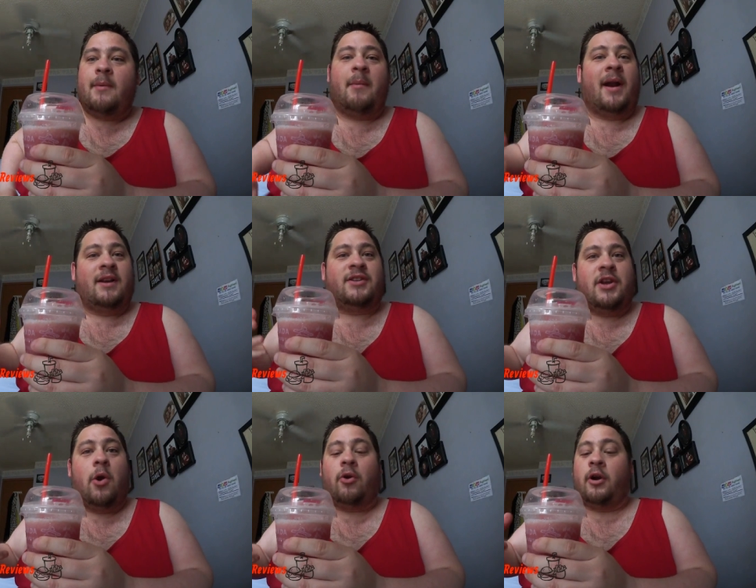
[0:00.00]
uh, minus
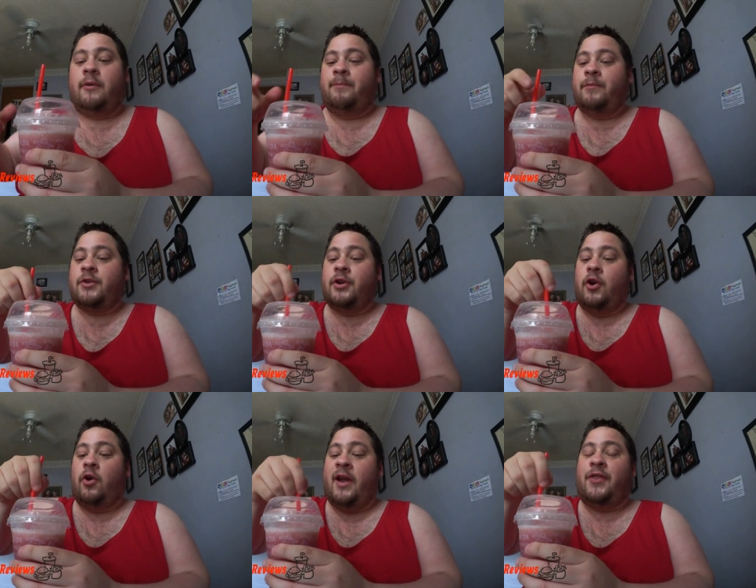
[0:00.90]
the yogurt. So
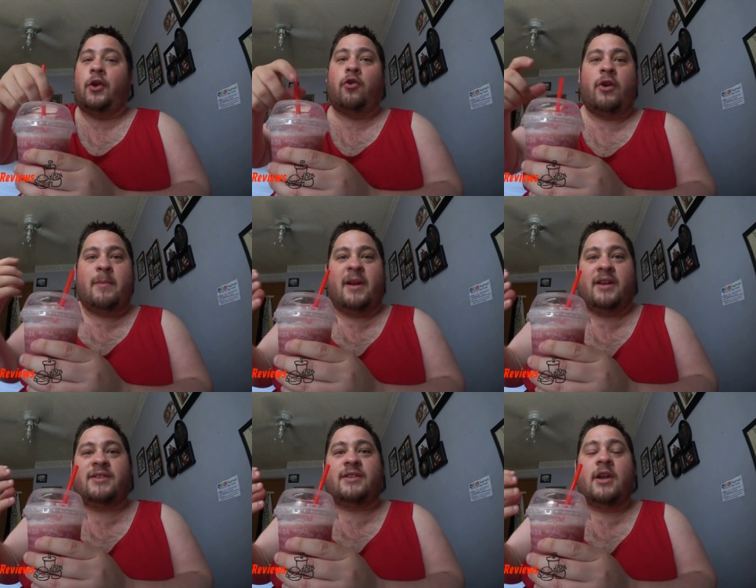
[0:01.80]
you don't get the
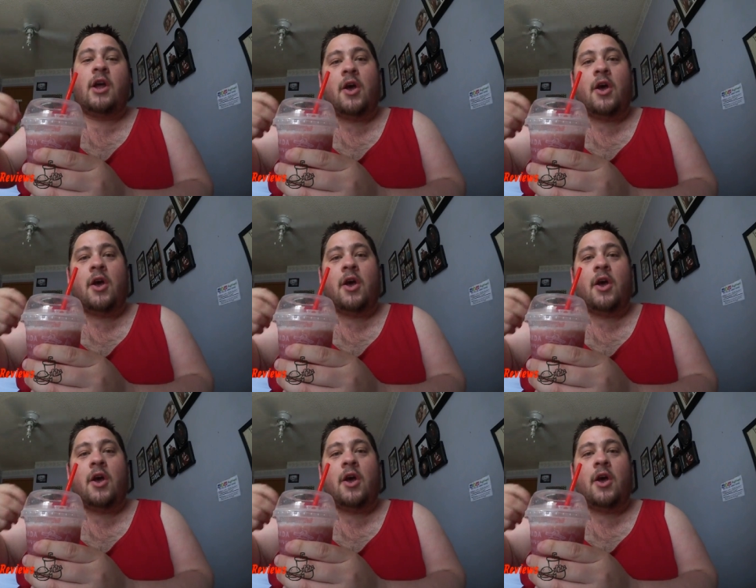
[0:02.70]
creaminess